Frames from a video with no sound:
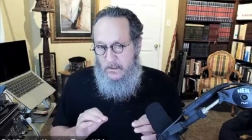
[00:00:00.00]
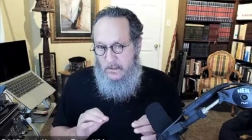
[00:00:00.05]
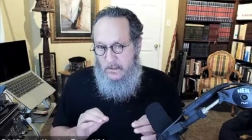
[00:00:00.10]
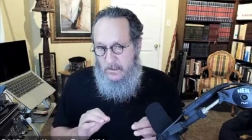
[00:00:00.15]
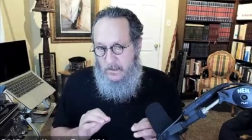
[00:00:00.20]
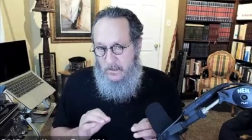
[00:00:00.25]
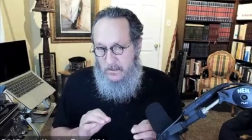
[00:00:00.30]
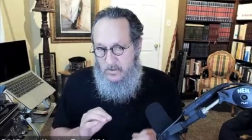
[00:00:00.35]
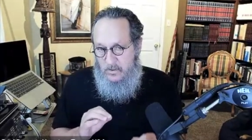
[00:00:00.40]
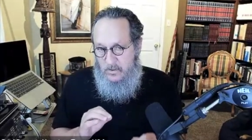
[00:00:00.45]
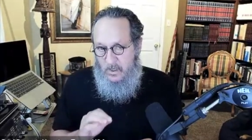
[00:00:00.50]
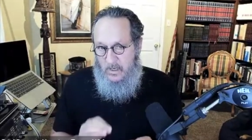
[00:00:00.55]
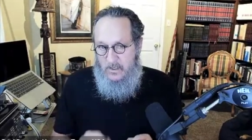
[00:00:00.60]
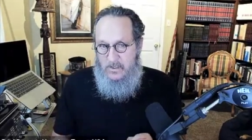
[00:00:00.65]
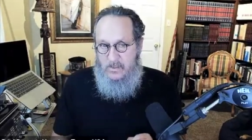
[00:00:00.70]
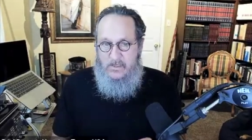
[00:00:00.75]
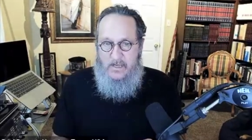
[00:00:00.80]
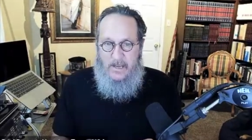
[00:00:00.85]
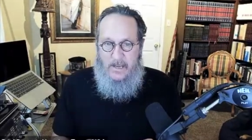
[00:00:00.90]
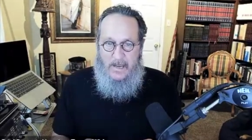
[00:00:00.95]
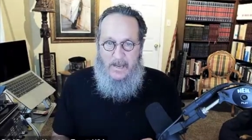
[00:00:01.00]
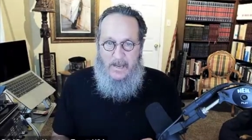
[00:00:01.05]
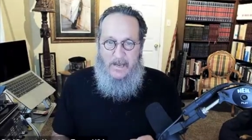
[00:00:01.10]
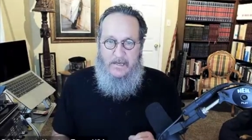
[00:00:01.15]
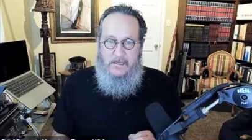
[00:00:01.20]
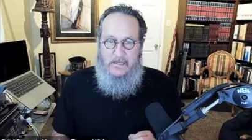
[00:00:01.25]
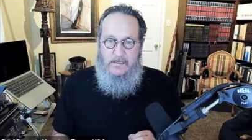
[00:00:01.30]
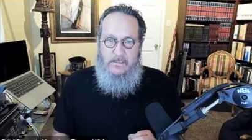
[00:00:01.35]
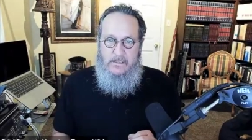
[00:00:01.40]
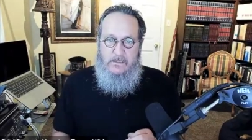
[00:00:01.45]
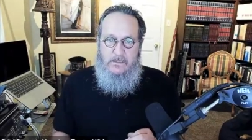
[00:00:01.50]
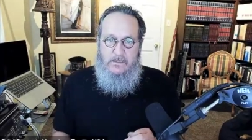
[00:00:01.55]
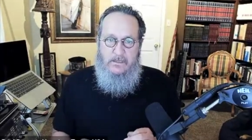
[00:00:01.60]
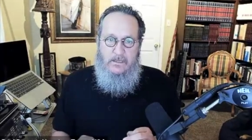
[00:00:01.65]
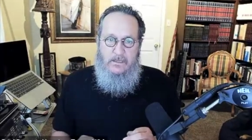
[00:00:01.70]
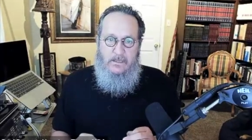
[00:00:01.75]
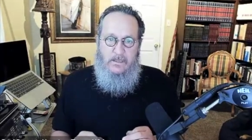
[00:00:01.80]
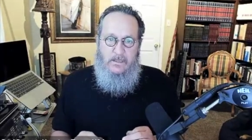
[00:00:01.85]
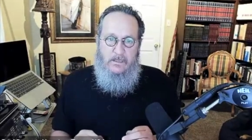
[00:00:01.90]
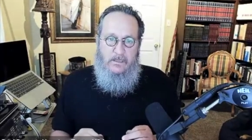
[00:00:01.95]
uh, just as
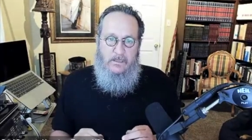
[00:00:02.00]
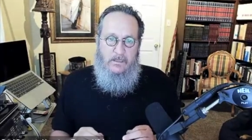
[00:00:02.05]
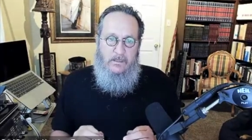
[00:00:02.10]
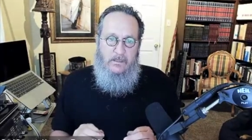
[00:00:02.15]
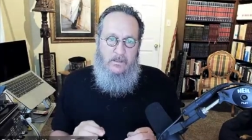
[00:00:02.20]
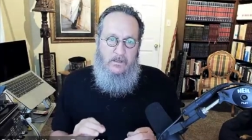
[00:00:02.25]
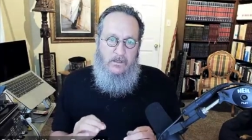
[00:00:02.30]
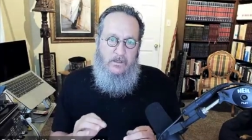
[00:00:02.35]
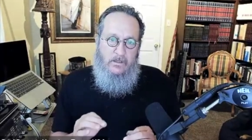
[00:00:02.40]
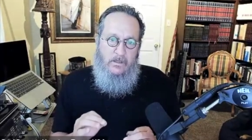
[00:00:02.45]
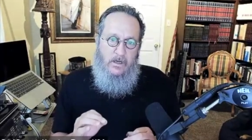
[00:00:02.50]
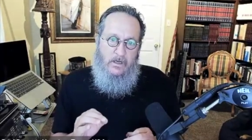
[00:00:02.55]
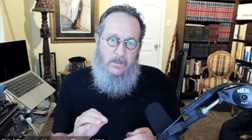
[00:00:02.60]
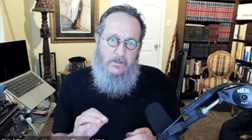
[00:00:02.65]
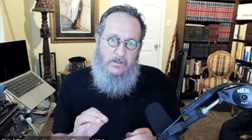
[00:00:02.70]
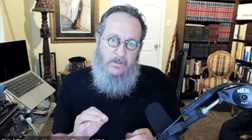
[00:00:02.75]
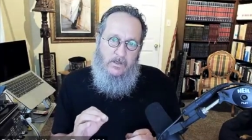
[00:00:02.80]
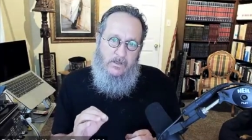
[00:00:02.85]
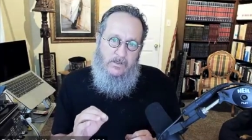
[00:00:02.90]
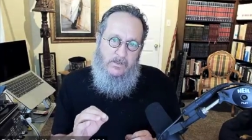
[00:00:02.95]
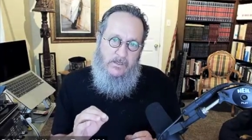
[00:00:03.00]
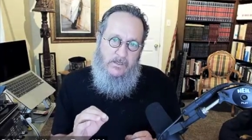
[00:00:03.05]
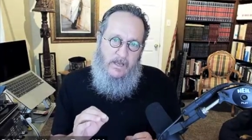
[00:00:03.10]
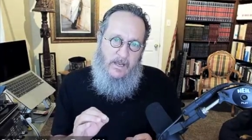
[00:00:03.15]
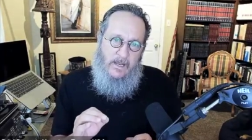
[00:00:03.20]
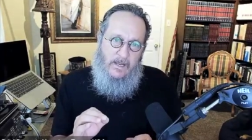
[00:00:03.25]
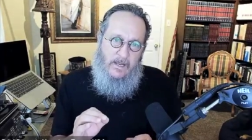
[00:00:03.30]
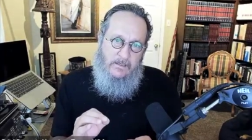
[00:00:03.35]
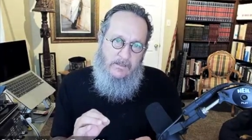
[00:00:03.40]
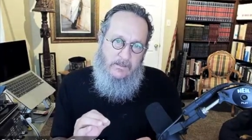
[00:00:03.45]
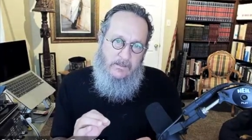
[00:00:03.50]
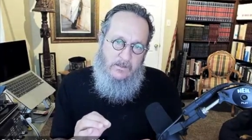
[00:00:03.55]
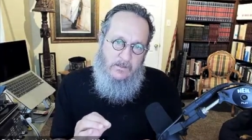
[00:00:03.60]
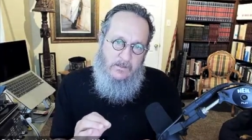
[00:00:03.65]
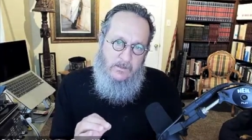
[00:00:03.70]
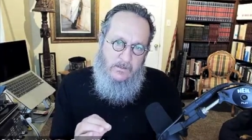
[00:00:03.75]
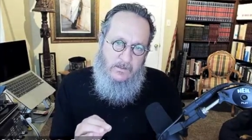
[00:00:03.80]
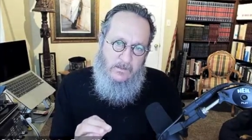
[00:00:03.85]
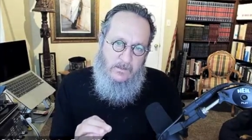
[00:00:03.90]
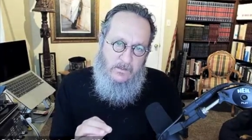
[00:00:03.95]
uh, just
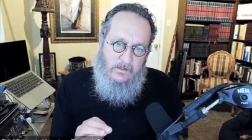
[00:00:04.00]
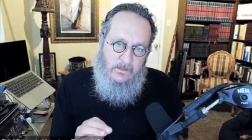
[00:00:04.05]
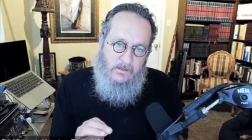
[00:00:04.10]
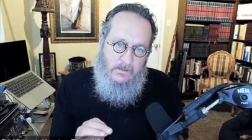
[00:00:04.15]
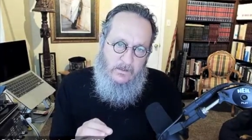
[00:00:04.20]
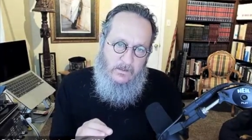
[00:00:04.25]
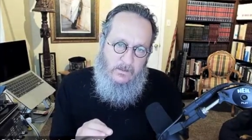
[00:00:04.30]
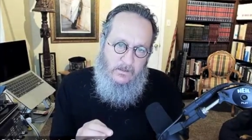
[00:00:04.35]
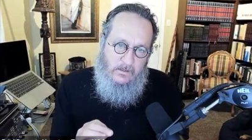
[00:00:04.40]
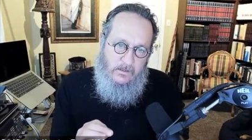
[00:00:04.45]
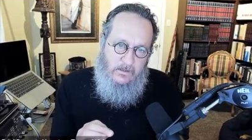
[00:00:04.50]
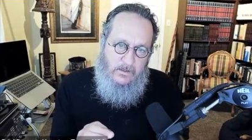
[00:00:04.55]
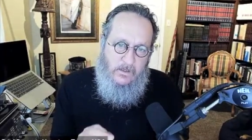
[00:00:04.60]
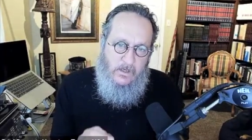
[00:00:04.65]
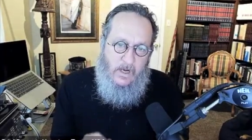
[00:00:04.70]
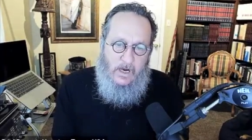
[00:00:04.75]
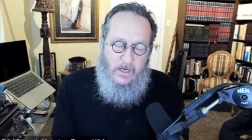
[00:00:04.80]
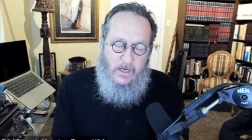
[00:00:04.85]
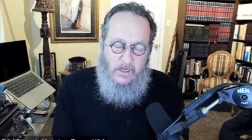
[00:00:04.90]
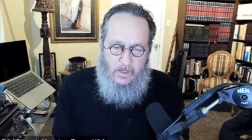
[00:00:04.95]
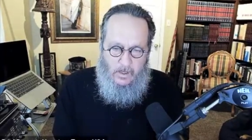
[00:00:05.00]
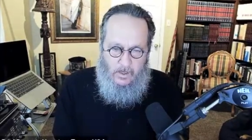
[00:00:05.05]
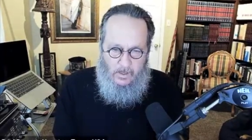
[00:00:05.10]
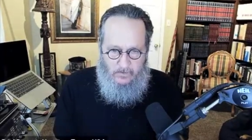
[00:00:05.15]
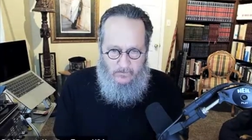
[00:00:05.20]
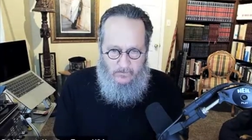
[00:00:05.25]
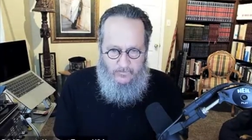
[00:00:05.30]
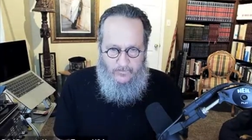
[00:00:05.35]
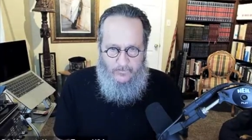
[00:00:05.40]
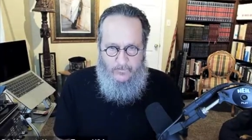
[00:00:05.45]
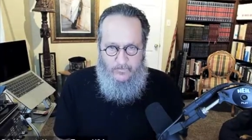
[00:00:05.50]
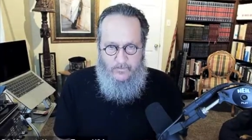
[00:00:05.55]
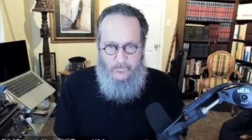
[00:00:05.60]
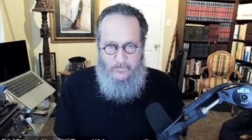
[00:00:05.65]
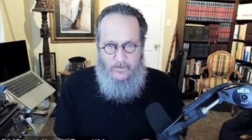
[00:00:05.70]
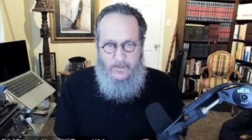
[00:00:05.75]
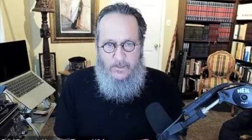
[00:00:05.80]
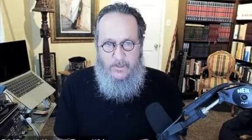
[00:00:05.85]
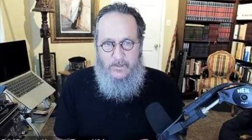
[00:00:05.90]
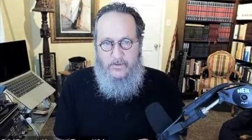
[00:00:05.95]
as Yaakov
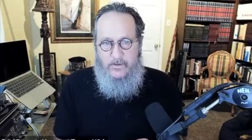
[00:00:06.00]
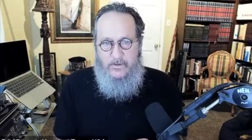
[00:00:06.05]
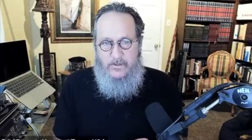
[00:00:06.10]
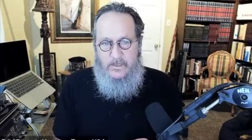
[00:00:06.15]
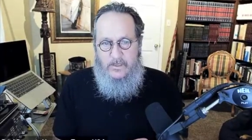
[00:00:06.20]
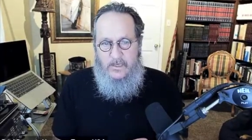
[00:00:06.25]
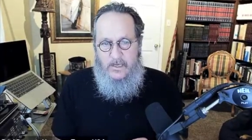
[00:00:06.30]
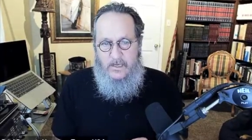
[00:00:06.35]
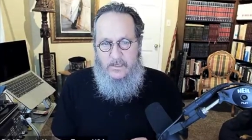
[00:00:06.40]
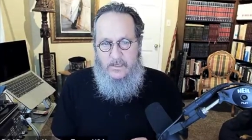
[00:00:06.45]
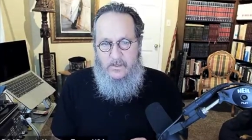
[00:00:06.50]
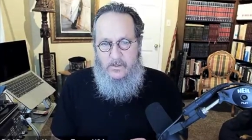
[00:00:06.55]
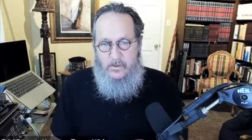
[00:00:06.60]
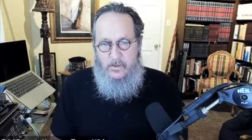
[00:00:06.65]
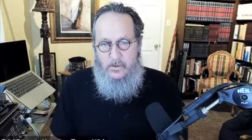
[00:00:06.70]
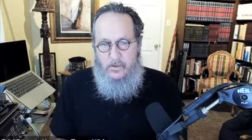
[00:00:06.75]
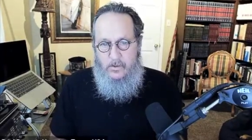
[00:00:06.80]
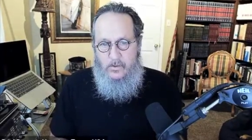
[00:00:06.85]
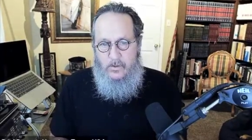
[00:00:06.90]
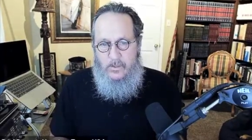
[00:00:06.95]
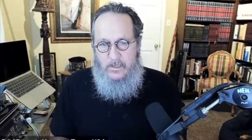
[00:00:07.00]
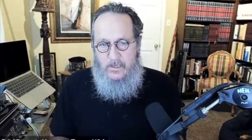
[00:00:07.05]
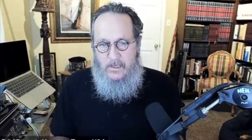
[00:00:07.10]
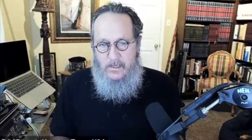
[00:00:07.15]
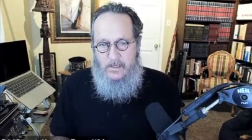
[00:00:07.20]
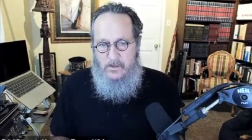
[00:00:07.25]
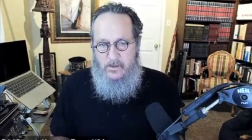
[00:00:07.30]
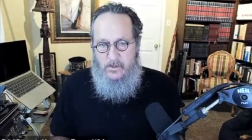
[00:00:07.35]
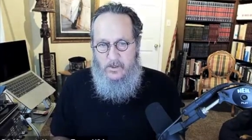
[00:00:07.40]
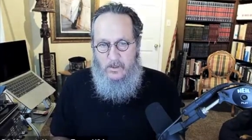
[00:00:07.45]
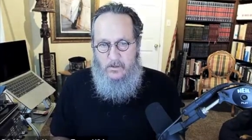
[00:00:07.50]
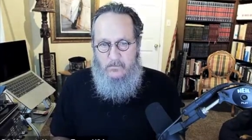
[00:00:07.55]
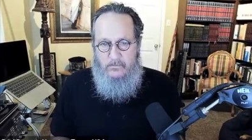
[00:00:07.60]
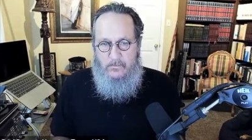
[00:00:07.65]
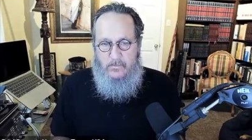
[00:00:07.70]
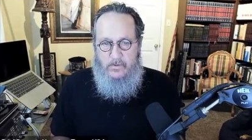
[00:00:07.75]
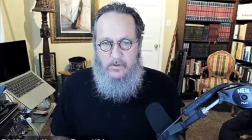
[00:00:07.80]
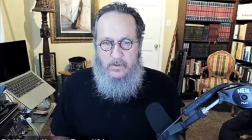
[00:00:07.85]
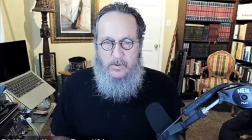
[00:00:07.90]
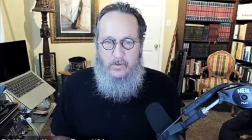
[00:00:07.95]
enters into Egypt
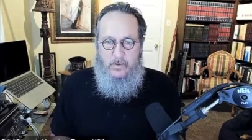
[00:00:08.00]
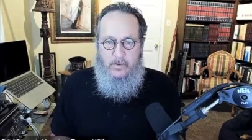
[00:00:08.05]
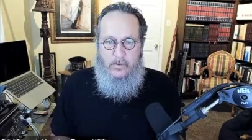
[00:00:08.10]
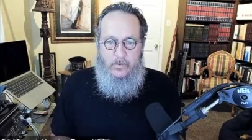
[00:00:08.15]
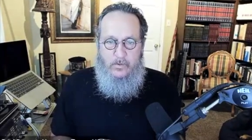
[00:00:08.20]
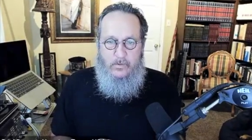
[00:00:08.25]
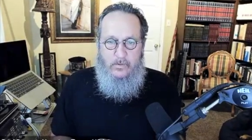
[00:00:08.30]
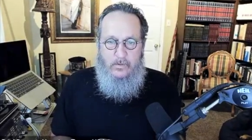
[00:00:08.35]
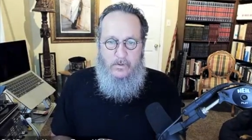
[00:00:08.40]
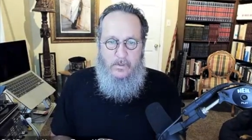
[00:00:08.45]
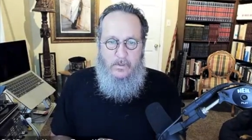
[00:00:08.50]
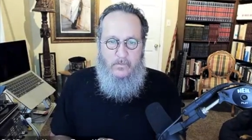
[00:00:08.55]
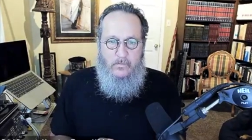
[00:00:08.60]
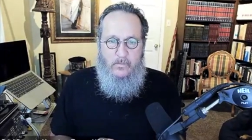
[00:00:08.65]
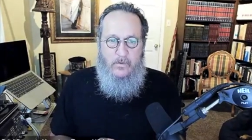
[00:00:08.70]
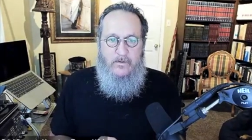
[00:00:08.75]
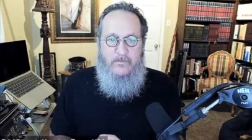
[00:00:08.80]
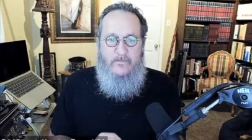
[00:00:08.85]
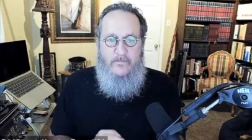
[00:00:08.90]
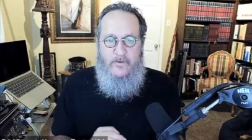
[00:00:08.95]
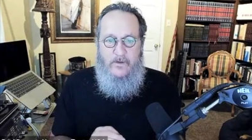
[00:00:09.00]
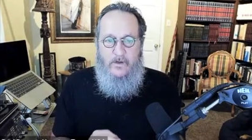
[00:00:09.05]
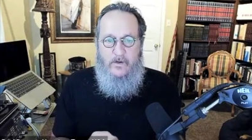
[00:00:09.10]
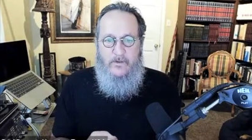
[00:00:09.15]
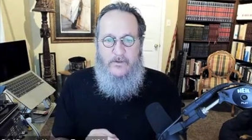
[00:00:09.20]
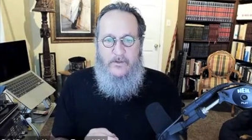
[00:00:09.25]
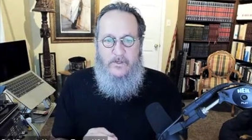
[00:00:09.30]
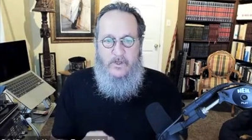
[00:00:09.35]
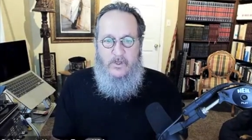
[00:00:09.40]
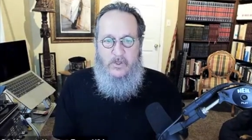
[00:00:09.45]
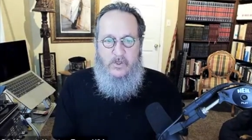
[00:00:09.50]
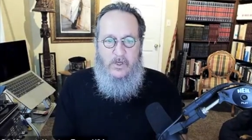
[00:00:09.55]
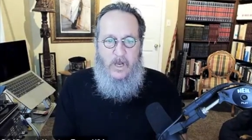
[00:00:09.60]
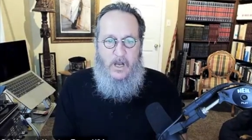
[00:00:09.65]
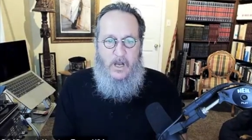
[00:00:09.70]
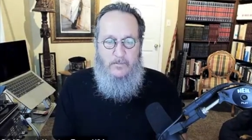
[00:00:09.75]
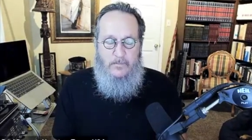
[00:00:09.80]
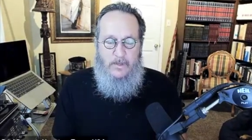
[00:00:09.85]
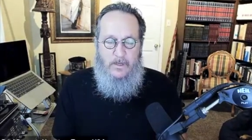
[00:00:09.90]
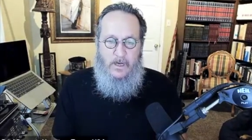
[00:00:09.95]
to reveal the
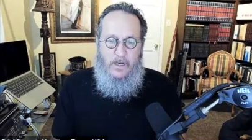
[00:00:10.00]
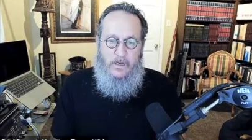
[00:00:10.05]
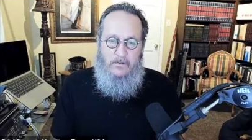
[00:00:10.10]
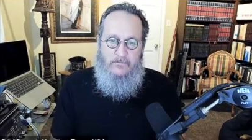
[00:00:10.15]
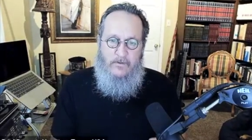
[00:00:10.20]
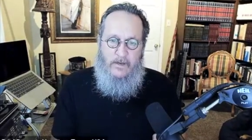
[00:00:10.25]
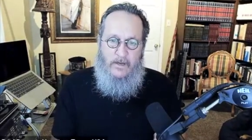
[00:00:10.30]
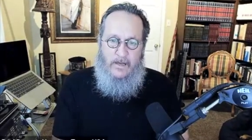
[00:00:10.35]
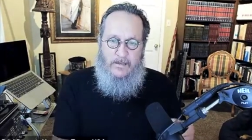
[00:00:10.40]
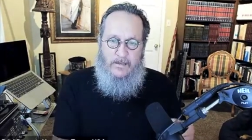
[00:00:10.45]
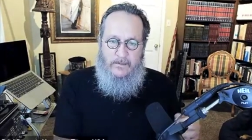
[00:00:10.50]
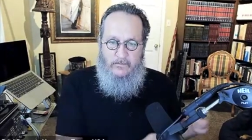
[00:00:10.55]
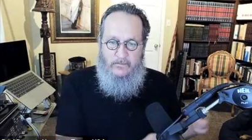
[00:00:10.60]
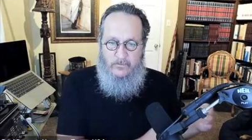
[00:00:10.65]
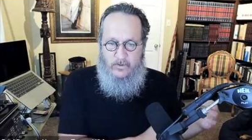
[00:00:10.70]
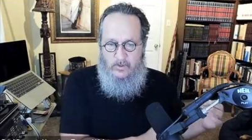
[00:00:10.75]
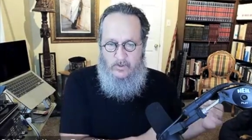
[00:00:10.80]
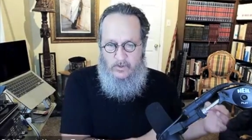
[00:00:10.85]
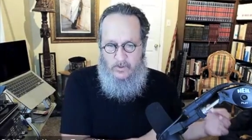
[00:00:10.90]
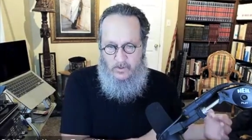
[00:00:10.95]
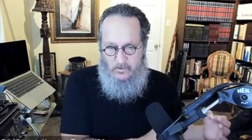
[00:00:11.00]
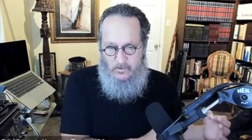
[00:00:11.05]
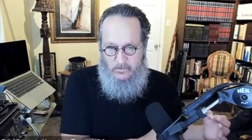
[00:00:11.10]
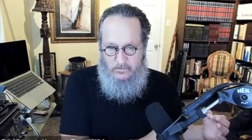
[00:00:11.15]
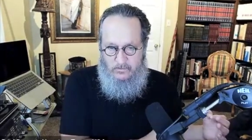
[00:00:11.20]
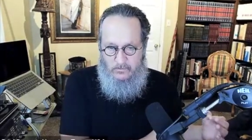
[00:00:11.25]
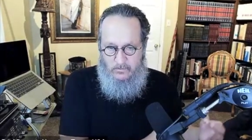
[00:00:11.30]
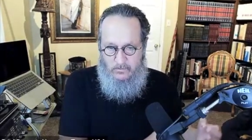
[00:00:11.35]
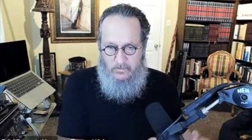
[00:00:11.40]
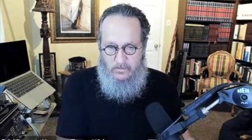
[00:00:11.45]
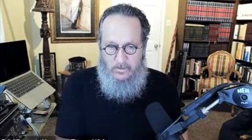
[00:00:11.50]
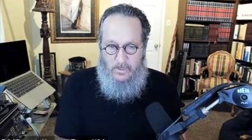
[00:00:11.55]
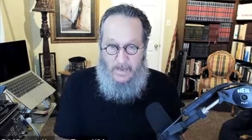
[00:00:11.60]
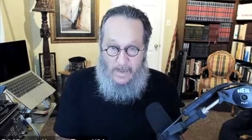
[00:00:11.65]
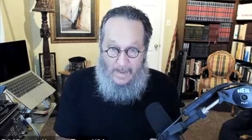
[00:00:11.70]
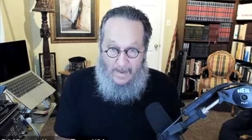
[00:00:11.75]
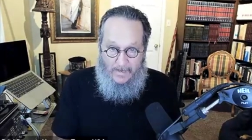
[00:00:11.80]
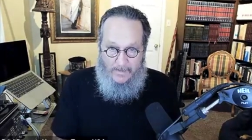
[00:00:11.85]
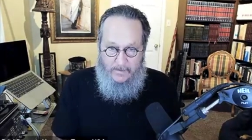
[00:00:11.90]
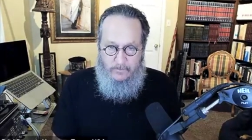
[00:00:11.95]
neshama of Adam Nishon,
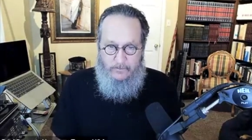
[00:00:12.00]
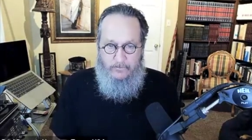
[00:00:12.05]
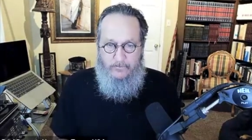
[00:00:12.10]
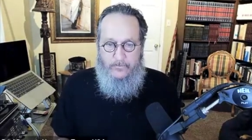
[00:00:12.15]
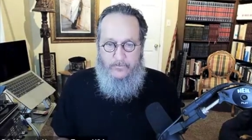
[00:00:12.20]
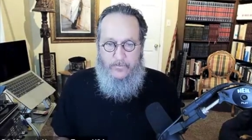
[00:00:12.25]
Adam,